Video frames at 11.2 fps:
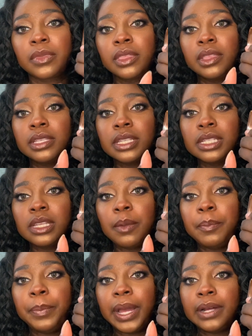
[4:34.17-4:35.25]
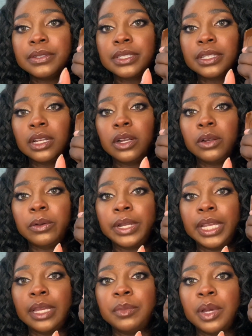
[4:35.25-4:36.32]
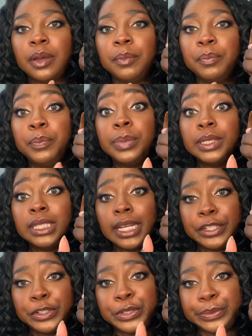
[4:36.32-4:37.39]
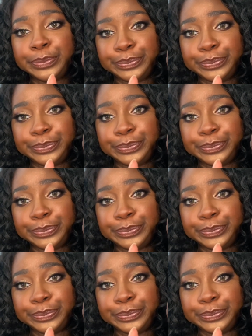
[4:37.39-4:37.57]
This is Bounce Cream Blush.